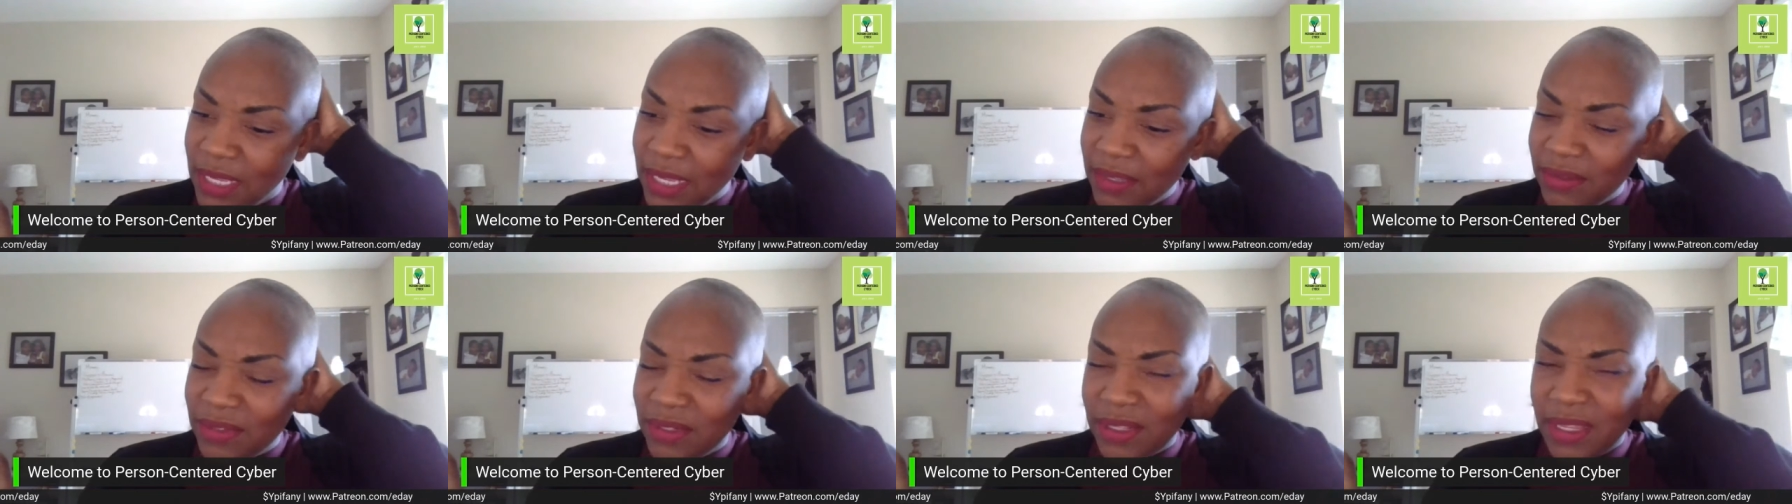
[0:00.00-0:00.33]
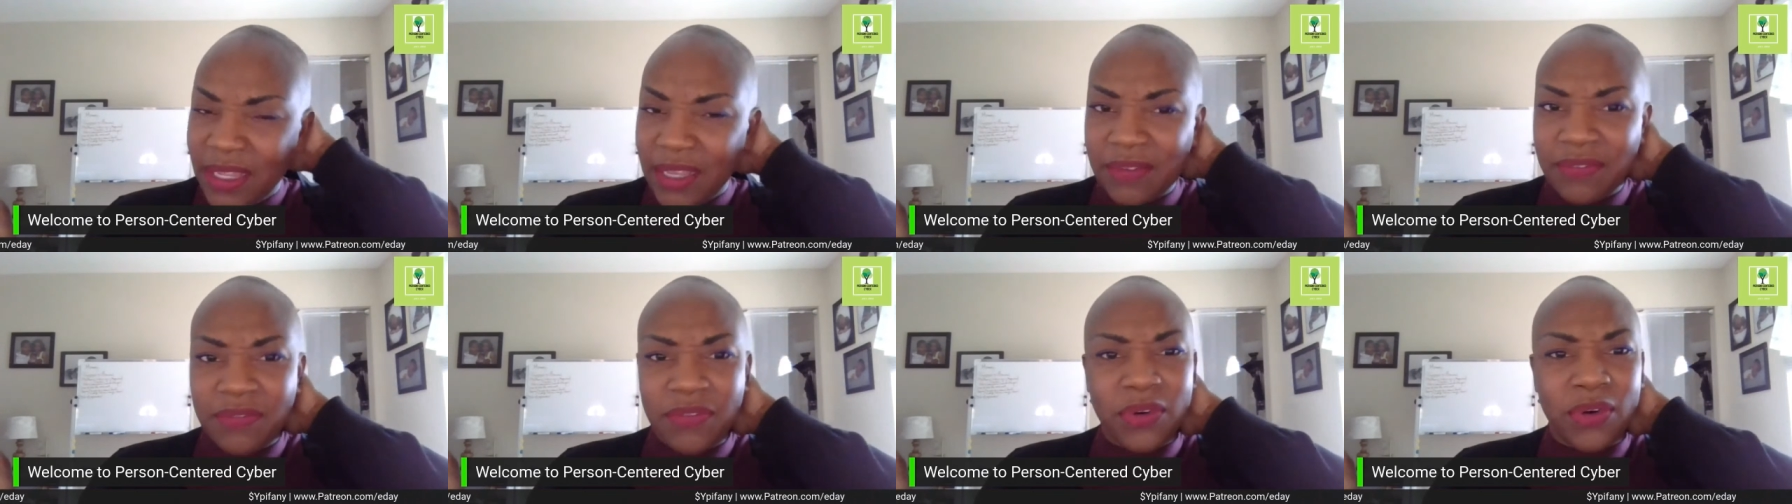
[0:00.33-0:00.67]
F-
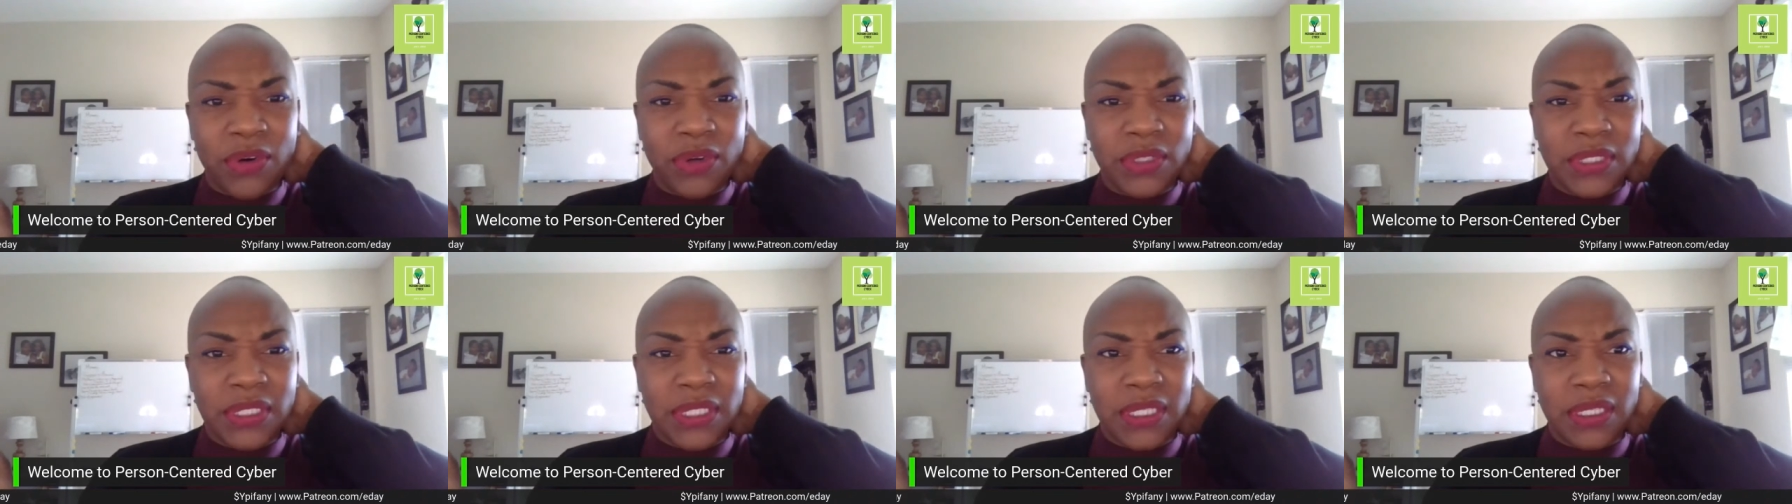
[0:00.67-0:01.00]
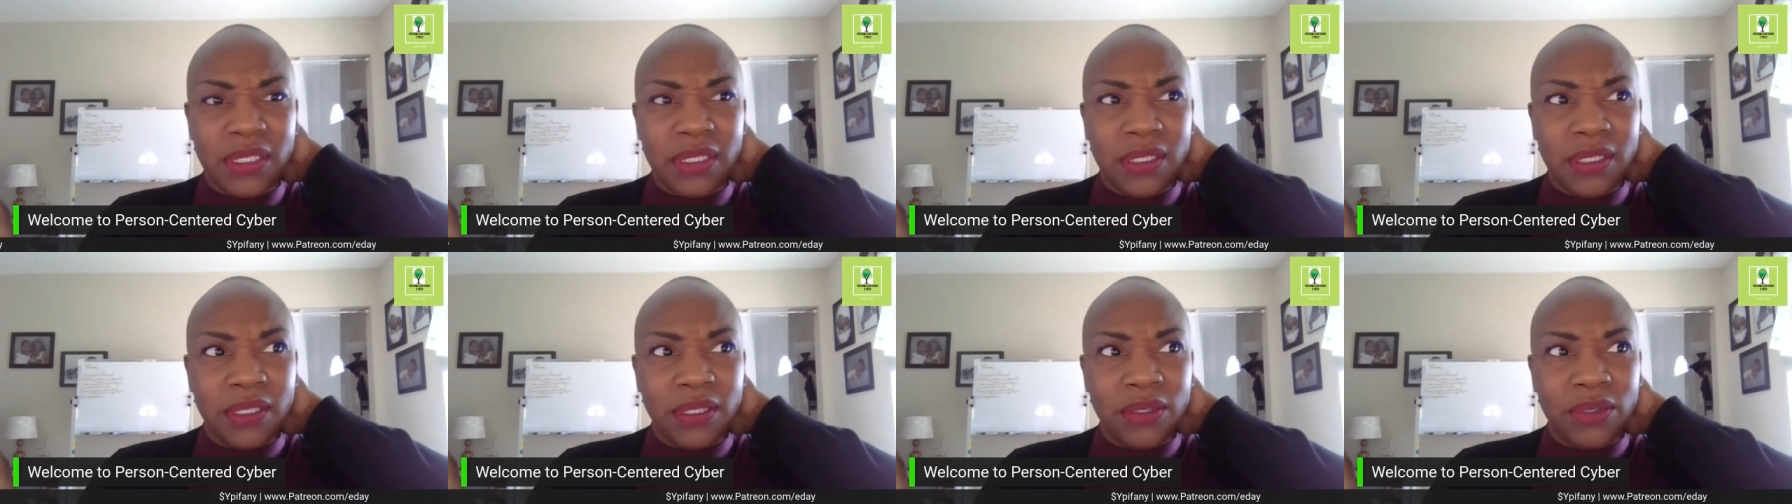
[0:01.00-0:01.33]

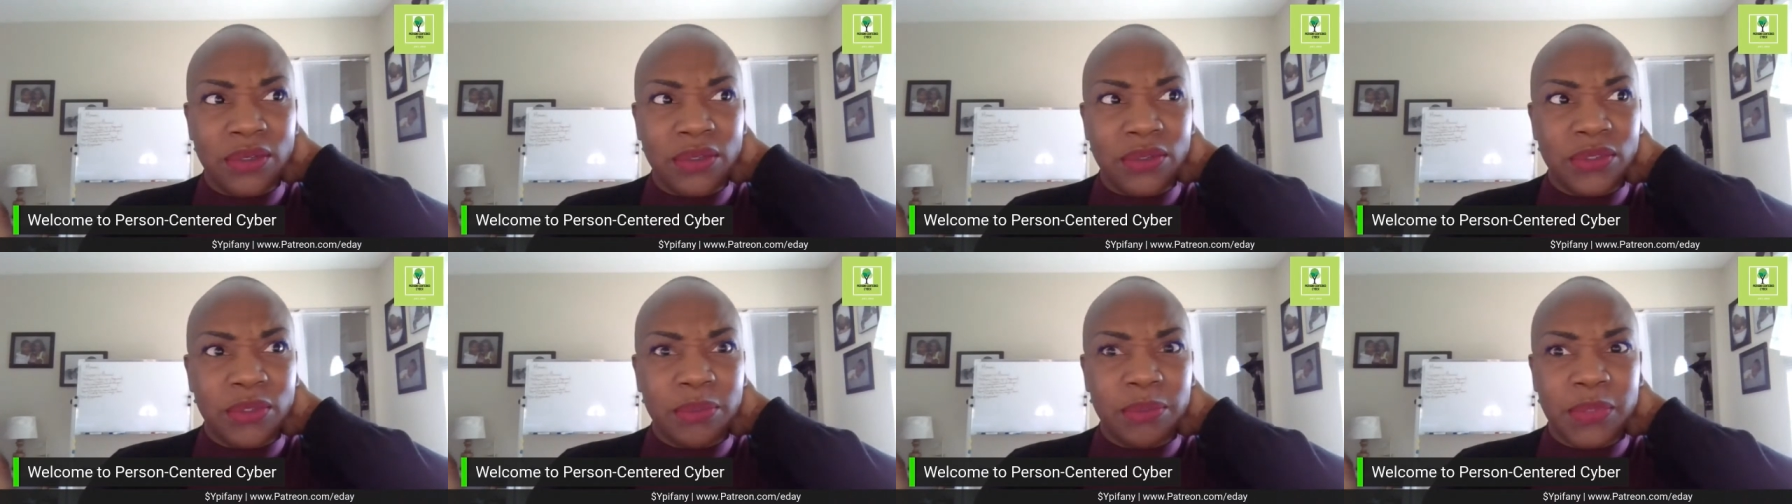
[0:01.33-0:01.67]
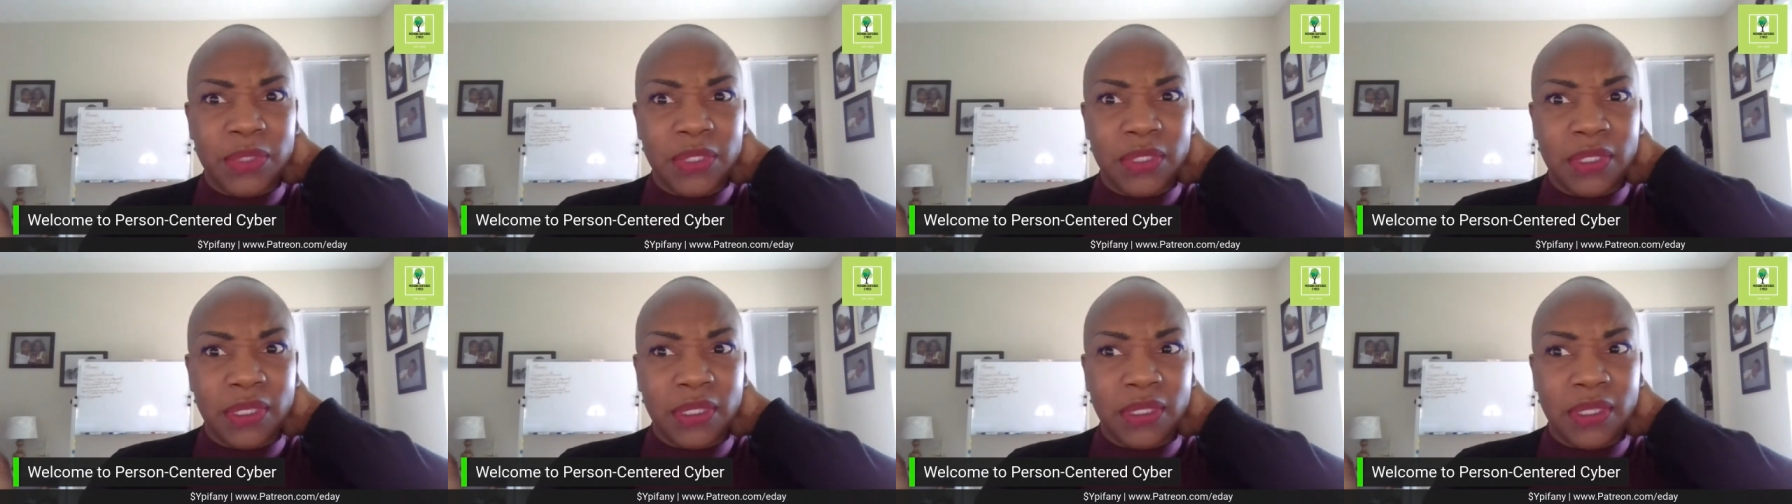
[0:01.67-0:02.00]
FRT or
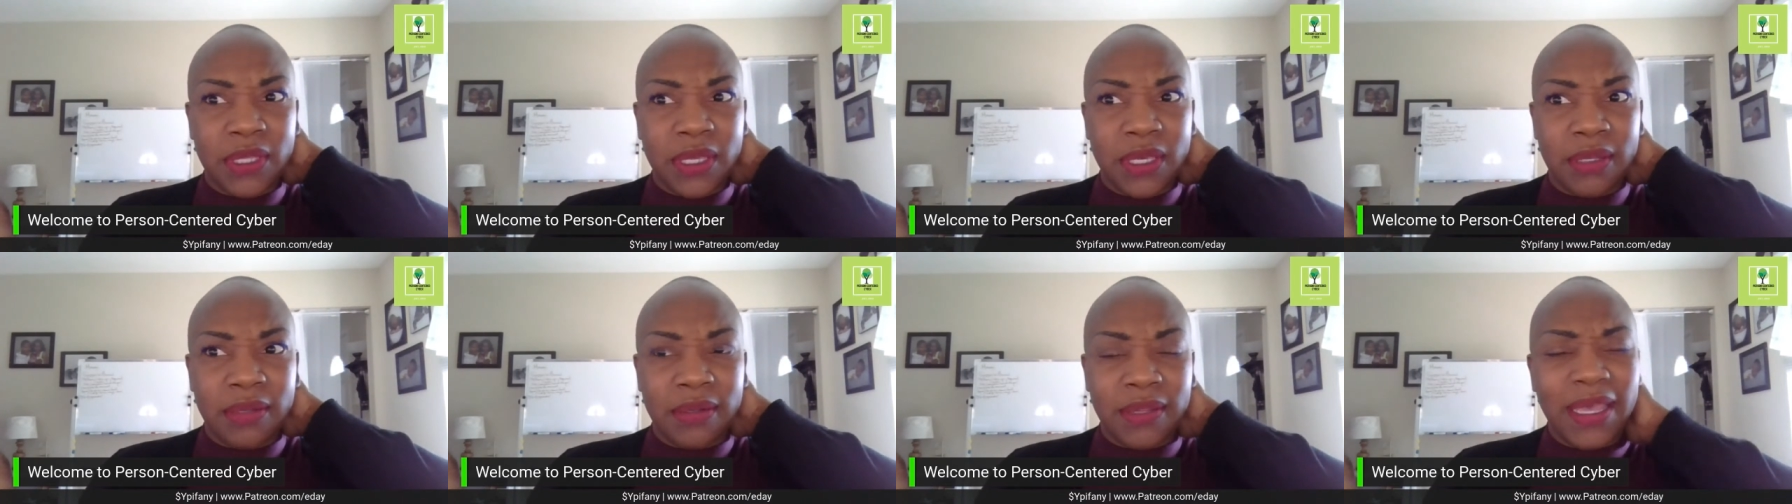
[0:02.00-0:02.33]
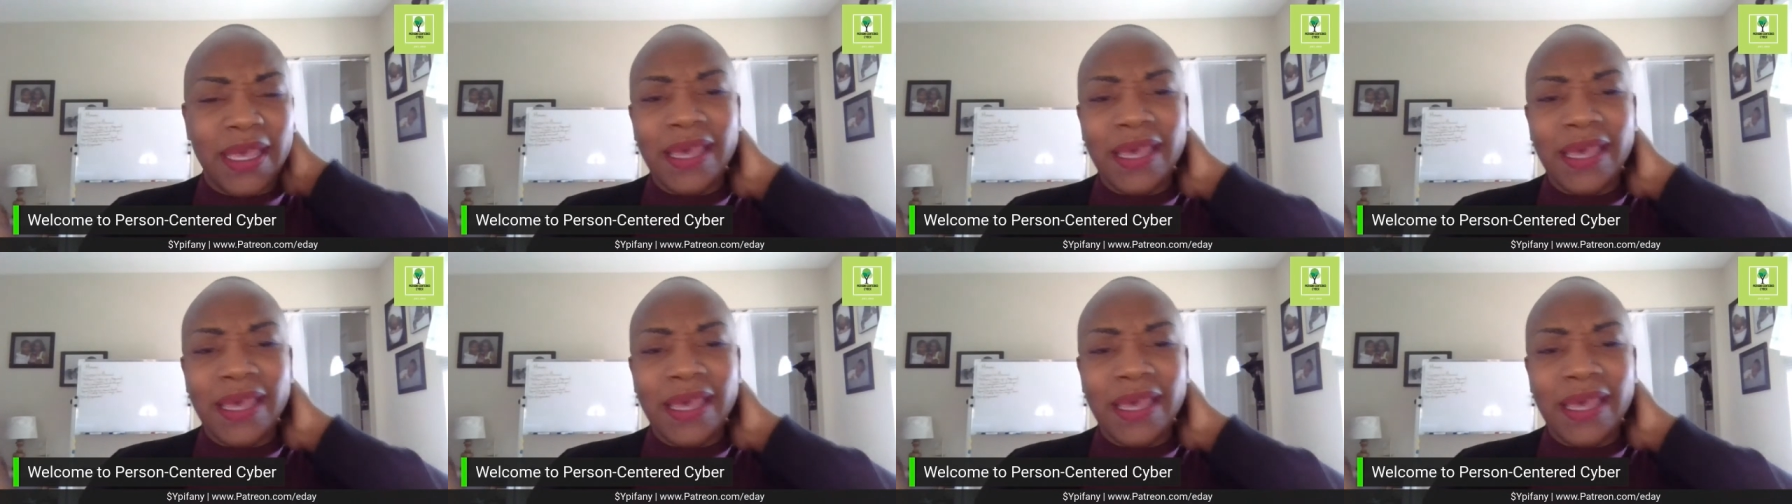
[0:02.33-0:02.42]
something like that.